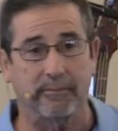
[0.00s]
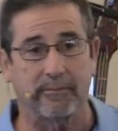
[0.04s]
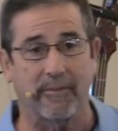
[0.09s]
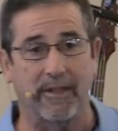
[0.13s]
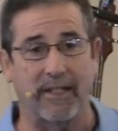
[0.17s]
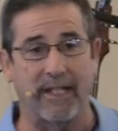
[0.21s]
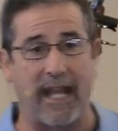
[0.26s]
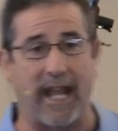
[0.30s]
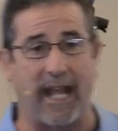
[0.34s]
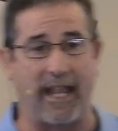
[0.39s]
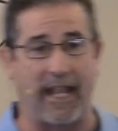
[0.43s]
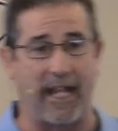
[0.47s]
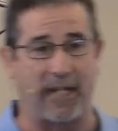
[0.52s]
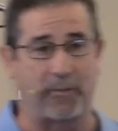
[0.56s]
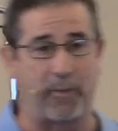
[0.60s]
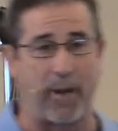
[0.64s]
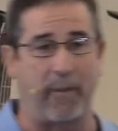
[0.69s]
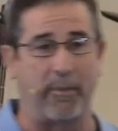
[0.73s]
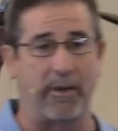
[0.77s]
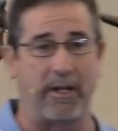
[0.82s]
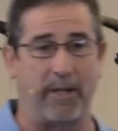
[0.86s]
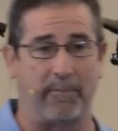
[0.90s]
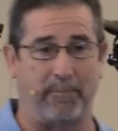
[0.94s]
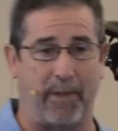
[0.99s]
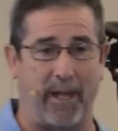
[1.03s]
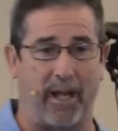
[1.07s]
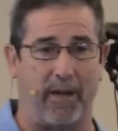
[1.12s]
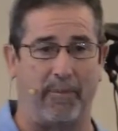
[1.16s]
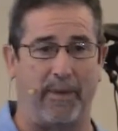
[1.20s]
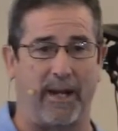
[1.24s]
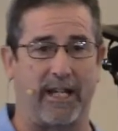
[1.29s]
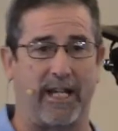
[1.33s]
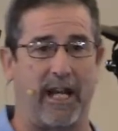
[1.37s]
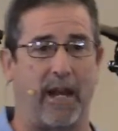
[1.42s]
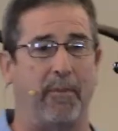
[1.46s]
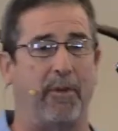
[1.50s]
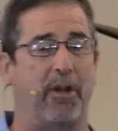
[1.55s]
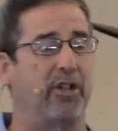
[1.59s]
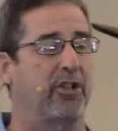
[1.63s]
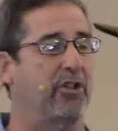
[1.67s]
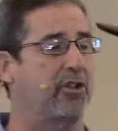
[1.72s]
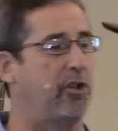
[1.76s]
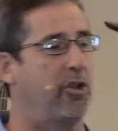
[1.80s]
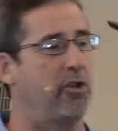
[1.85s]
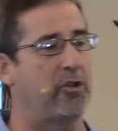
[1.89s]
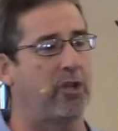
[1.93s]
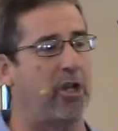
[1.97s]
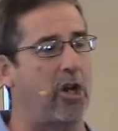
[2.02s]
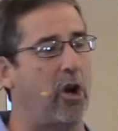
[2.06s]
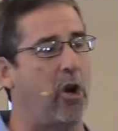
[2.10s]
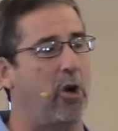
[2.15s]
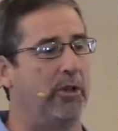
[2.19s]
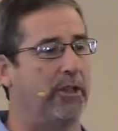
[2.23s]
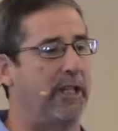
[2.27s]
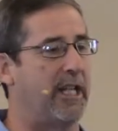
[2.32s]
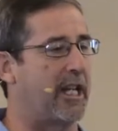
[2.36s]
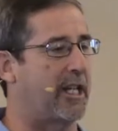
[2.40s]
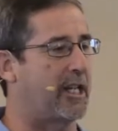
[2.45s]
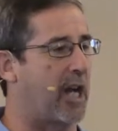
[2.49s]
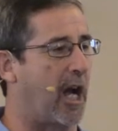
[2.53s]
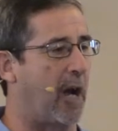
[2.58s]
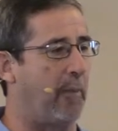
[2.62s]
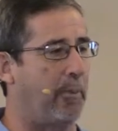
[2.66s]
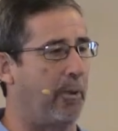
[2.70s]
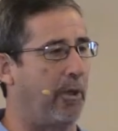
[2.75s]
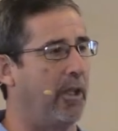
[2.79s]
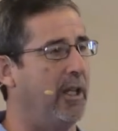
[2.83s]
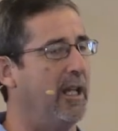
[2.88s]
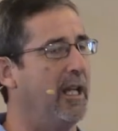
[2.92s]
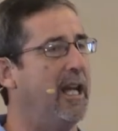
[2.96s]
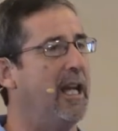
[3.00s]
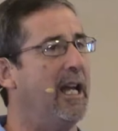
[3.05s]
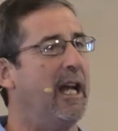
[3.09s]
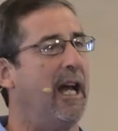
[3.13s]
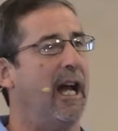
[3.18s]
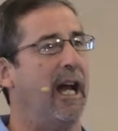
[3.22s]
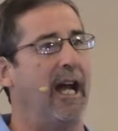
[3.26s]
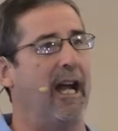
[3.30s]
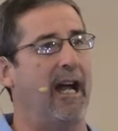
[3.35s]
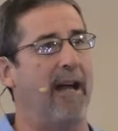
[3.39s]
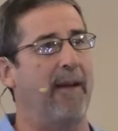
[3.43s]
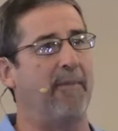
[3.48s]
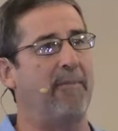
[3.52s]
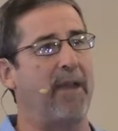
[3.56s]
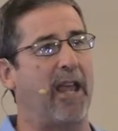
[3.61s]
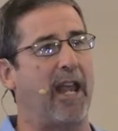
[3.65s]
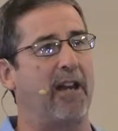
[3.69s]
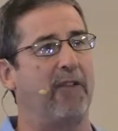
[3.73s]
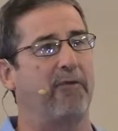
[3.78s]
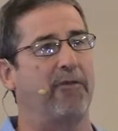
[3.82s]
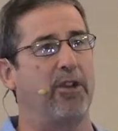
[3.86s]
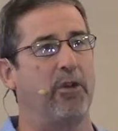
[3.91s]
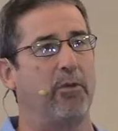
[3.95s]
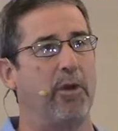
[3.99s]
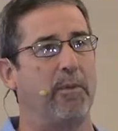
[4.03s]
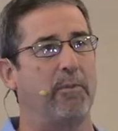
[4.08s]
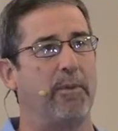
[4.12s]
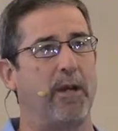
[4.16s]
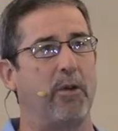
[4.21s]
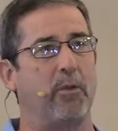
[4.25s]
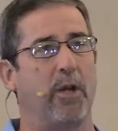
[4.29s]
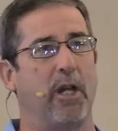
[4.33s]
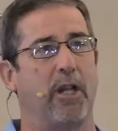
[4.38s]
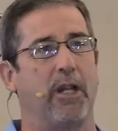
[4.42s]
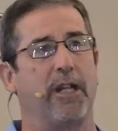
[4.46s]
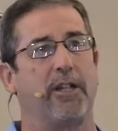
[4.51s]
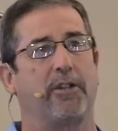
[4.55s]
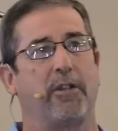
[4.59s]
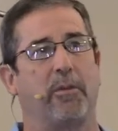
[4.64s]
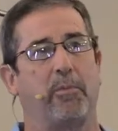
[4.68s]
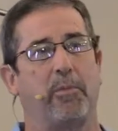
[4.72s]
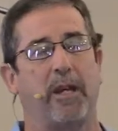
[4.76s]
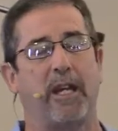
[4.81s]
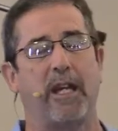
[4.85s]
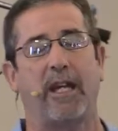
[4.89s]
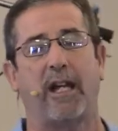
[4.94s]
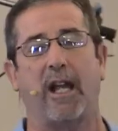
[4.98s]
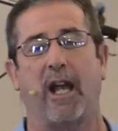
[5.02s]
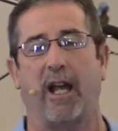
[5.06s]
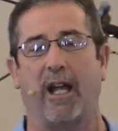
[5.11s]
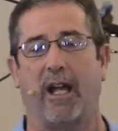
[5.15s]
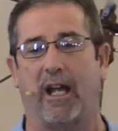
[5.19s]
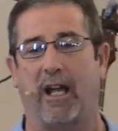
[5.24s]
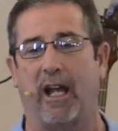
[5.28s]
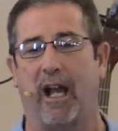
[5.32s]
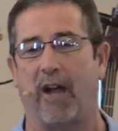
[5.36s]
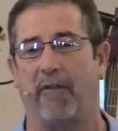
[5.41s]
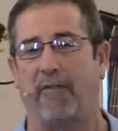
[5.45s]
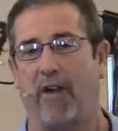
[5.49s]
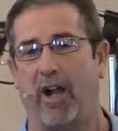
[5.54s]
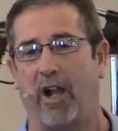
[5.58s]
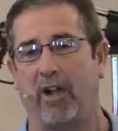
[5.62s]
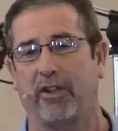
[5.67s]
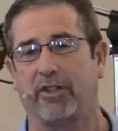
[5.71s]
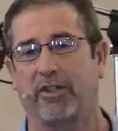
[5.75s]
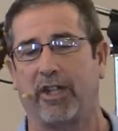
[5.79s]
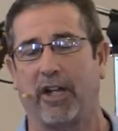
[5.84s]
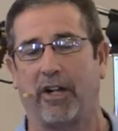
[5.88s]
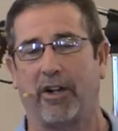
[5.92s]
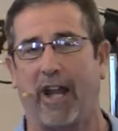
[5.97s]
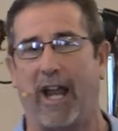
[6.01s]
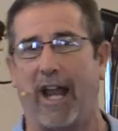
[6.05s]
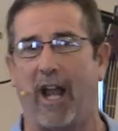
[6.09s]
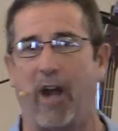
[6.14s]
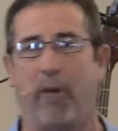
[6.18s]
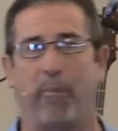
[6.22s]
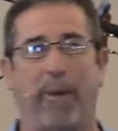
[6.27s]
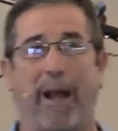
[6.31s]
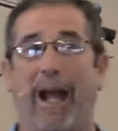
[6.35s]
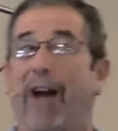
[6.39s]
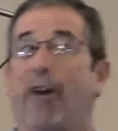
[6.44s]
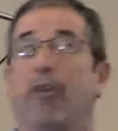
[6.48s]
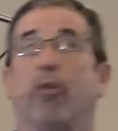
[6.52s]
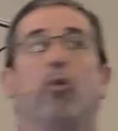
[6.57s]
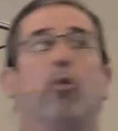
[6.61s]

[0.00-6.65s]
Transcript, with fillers: Yeah, that's probably about a big number. It's usually only a couple. Uh, and if you would be willing to be uh, a volunteer to help out